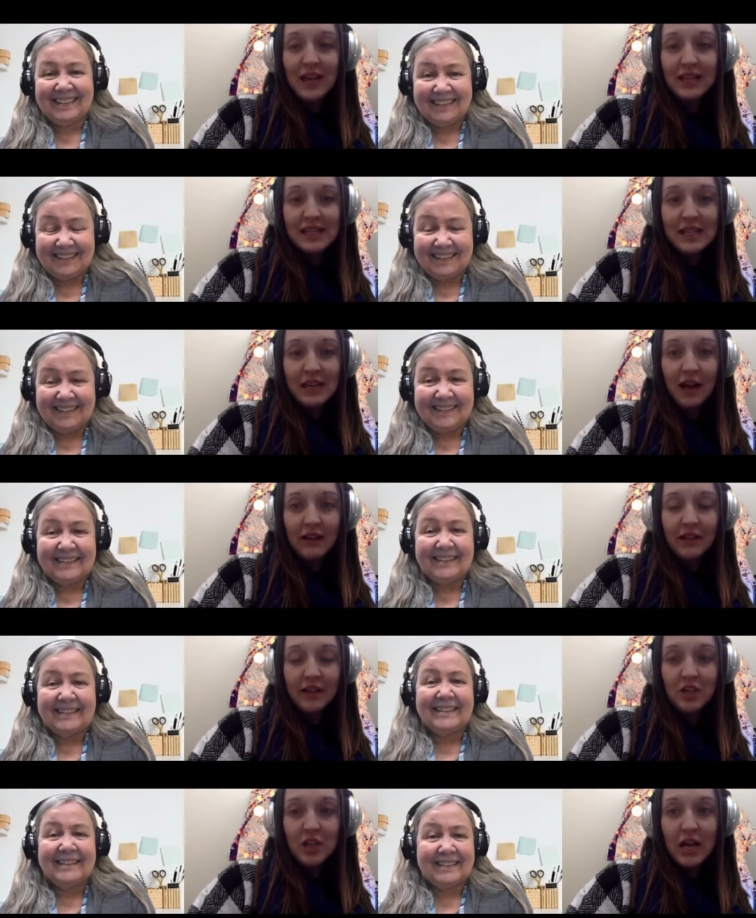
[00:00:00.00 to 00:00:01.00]
Speaker 1: AAC
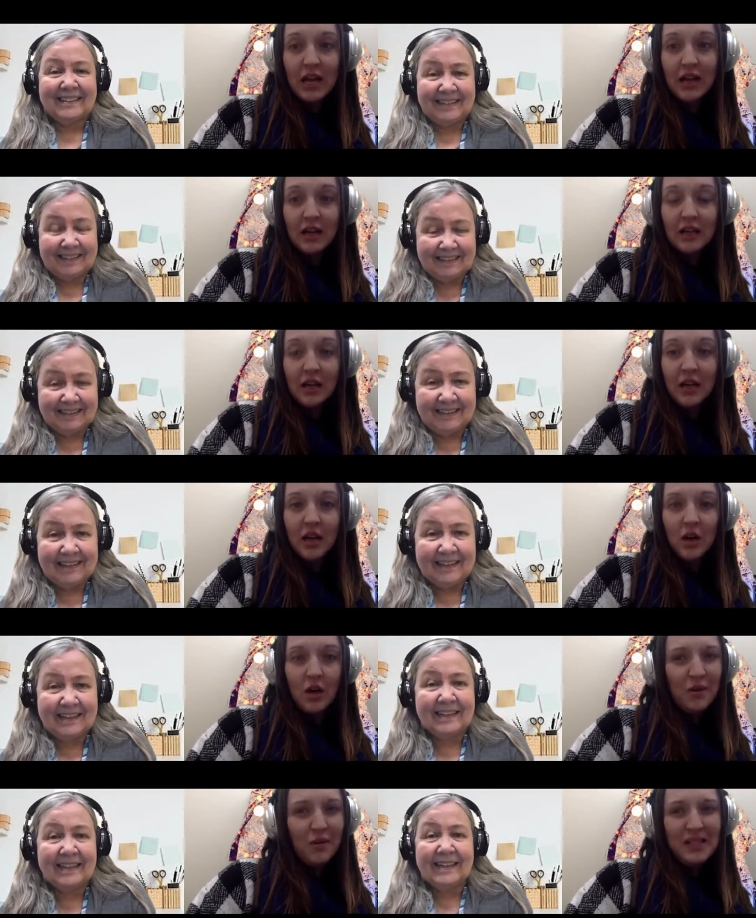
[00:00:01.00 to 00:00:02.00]
knowledge. And
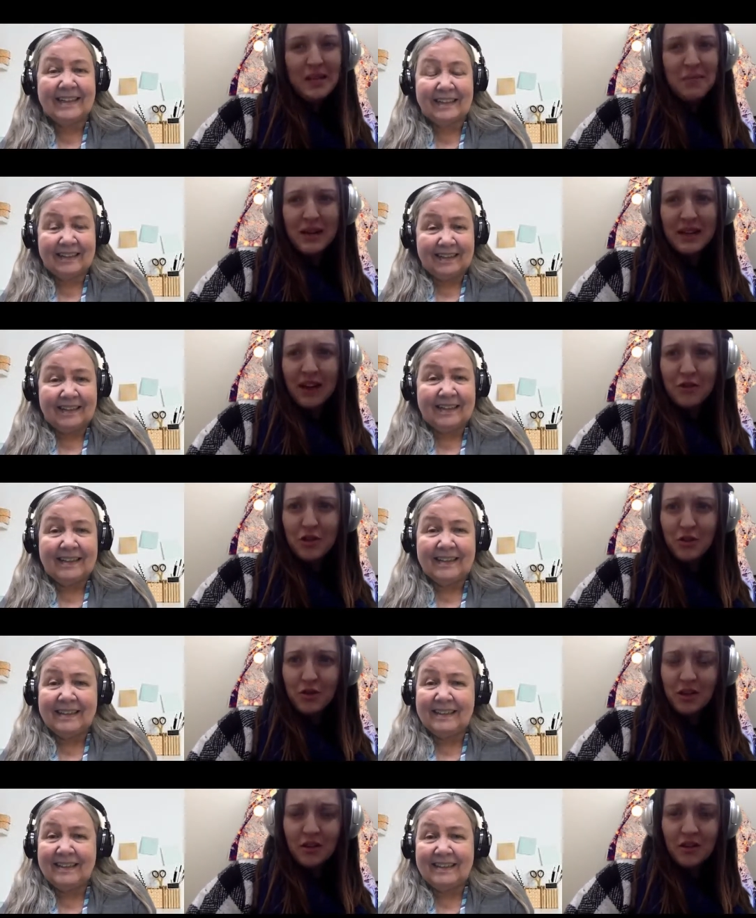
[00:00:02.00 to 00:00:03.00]
what's it been now?
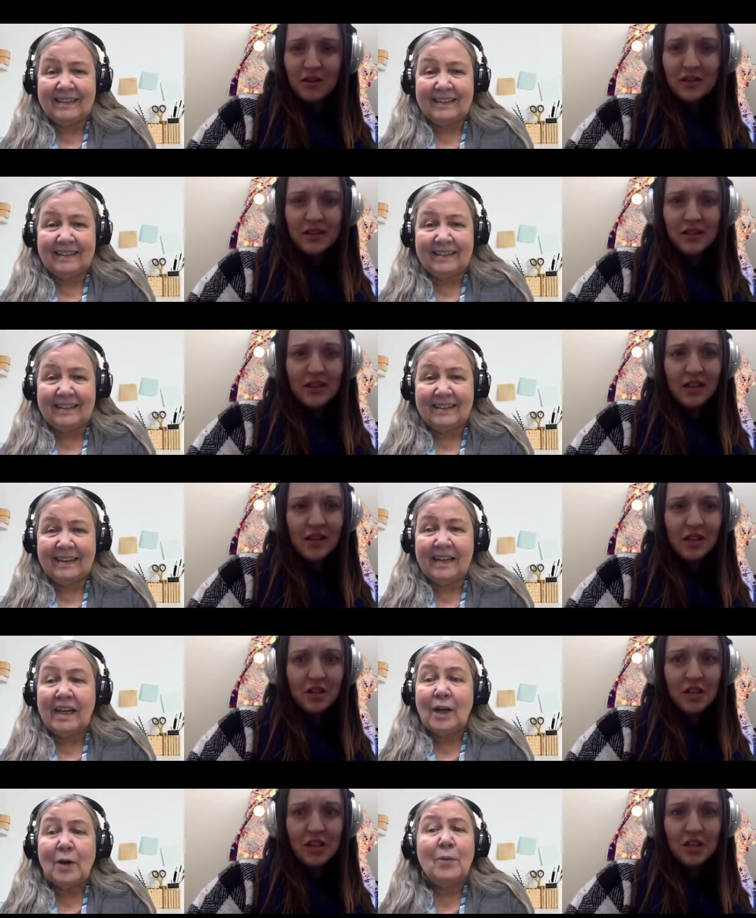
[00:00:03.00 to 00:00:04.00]
Two years since I
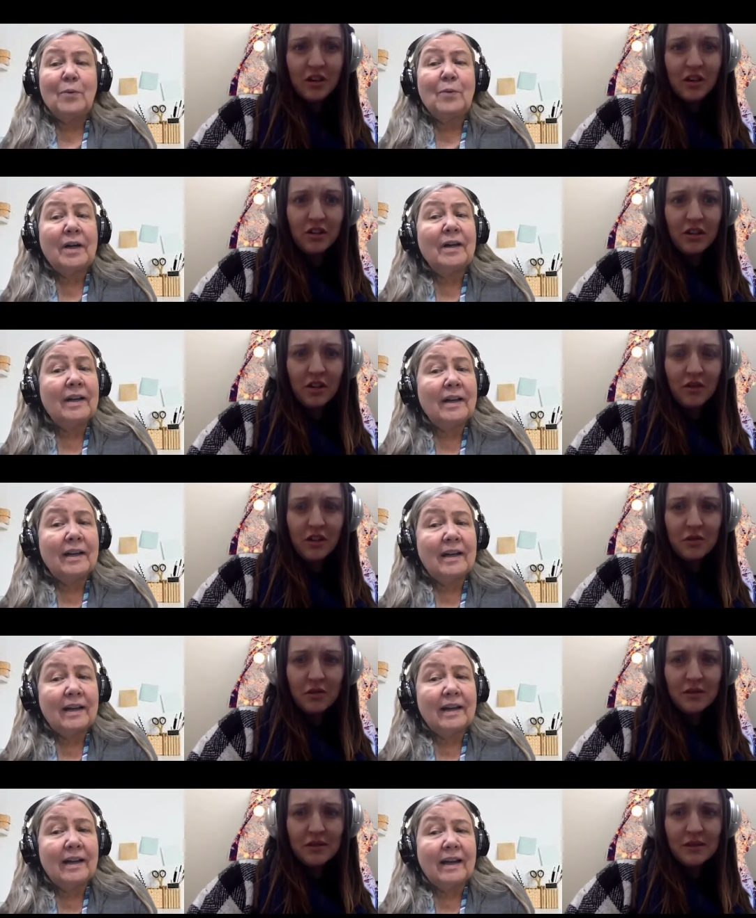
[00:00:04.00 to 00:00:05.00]
think she started well, sharing
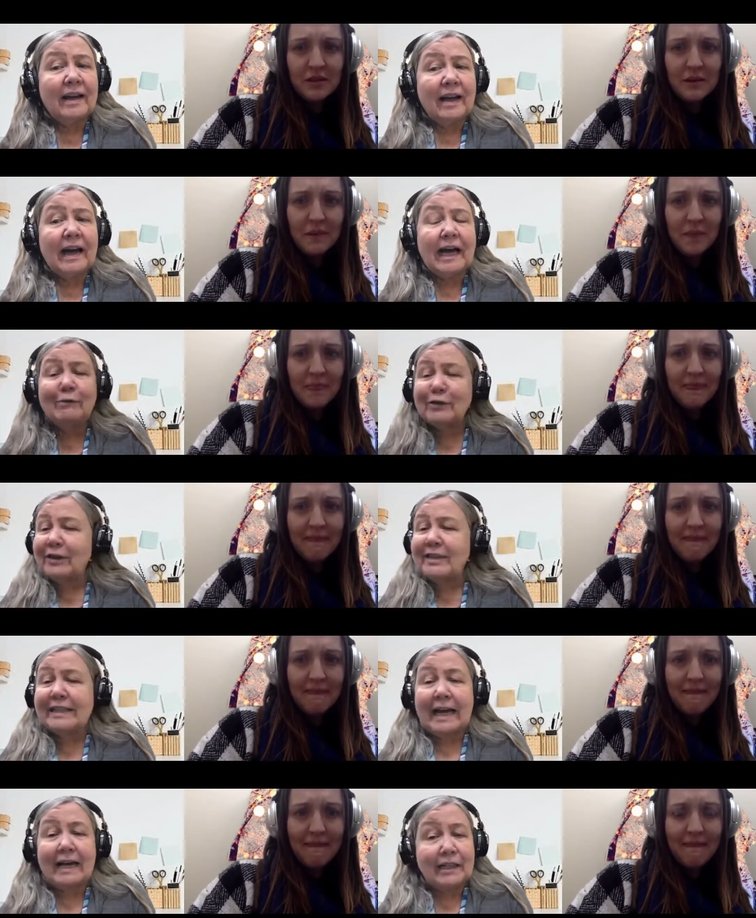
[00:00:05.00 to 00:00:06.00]
resources? I was going to
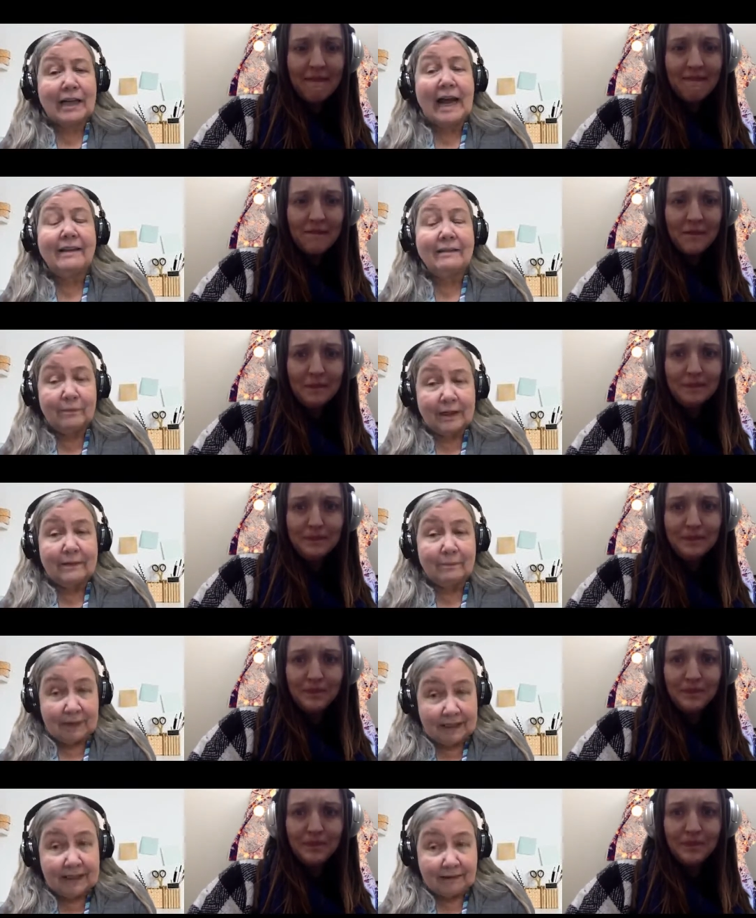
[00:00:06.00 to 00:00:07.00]
Speaker 2: say, I, I,
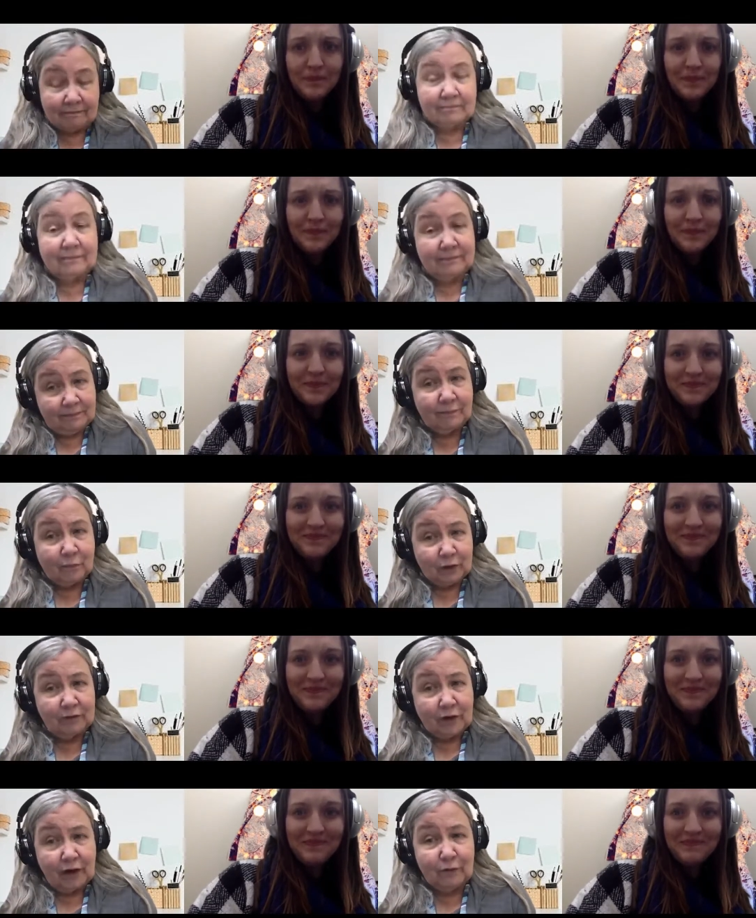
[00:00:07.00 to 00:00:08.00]
again,
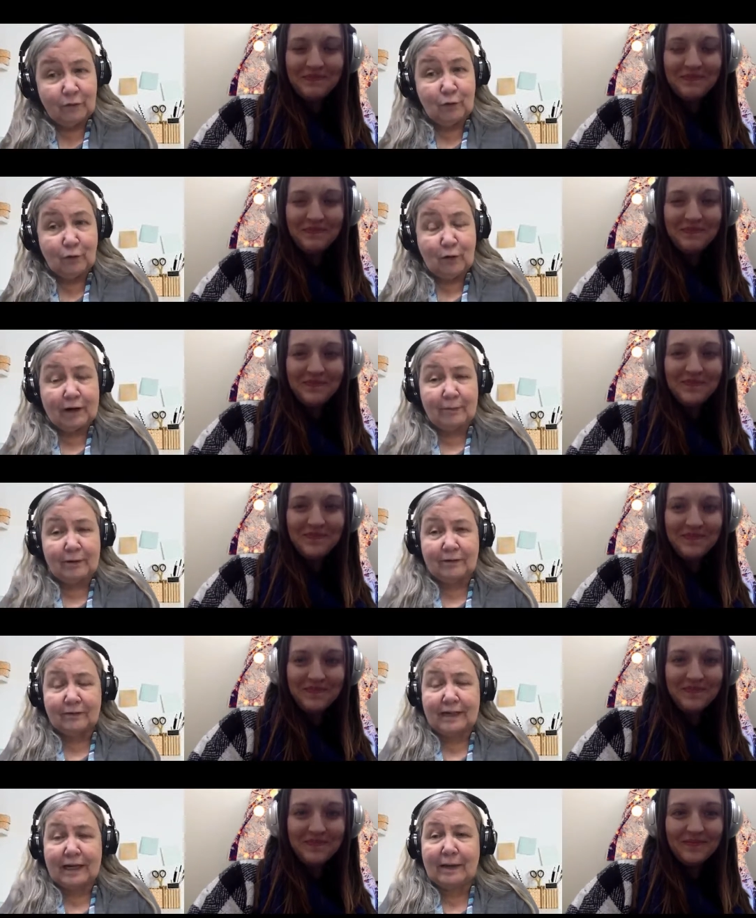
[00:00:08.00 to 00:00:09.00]
we've gone through quite a bit
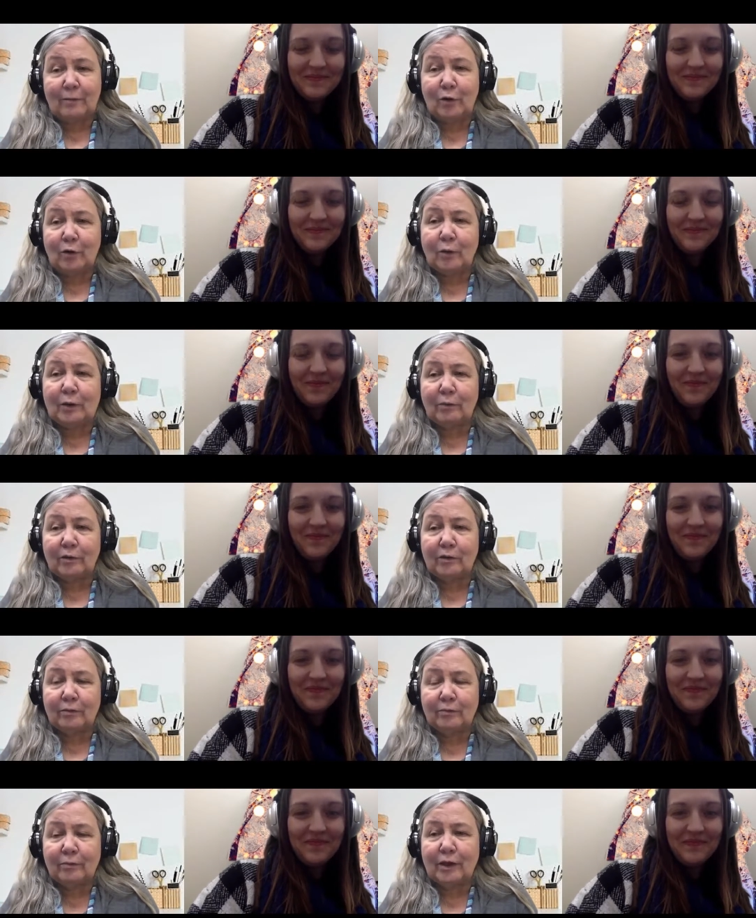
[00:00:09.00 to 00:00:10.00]
of time where we
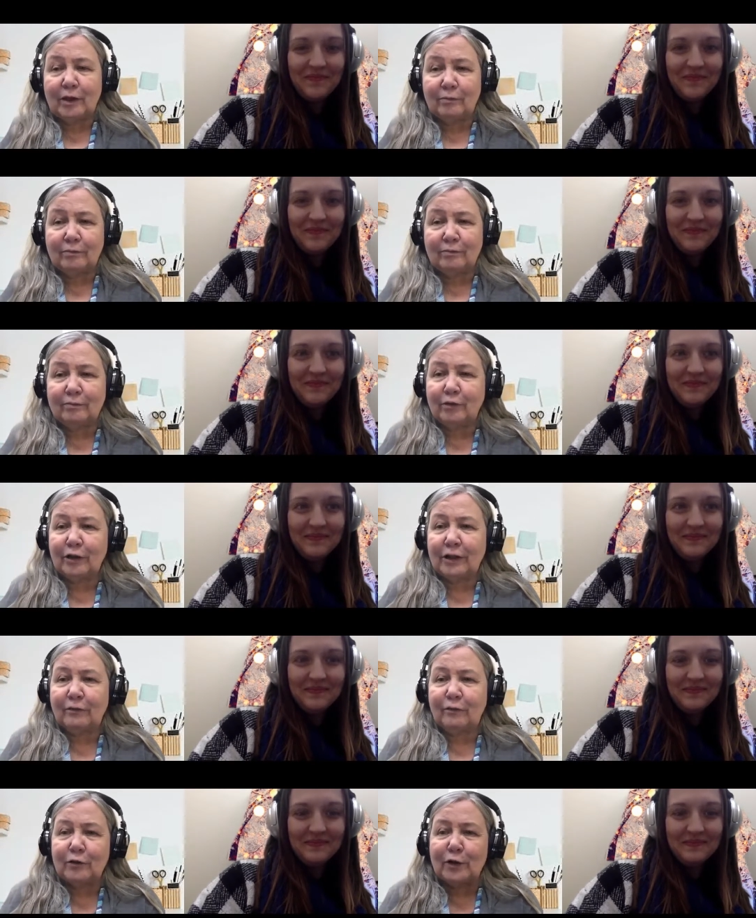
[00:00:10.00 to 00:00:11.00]
were, you know,
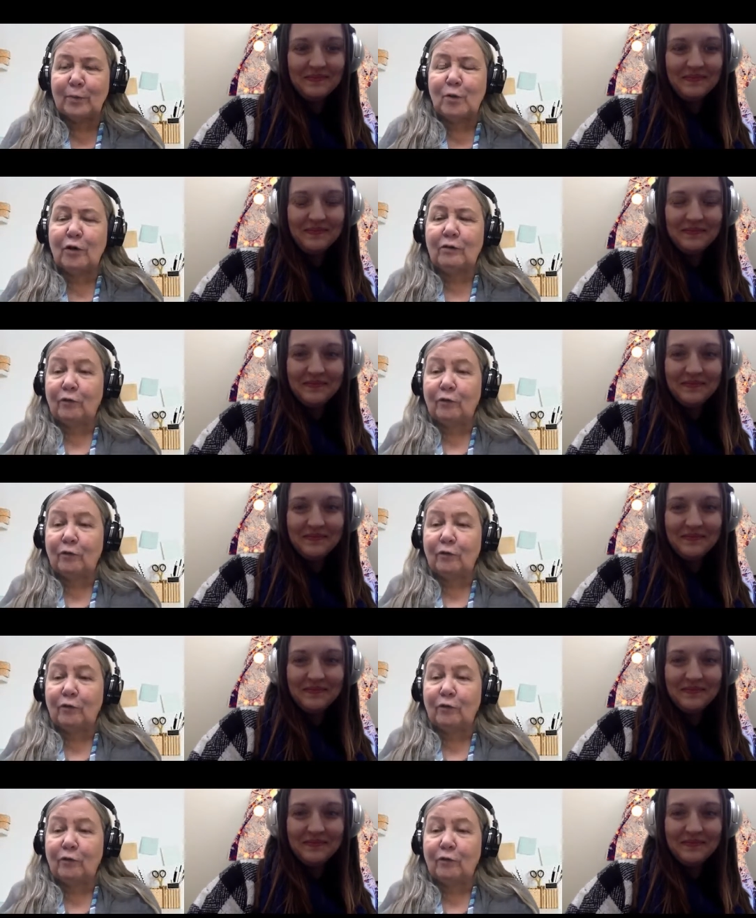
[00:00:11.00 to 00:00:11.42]
looking for support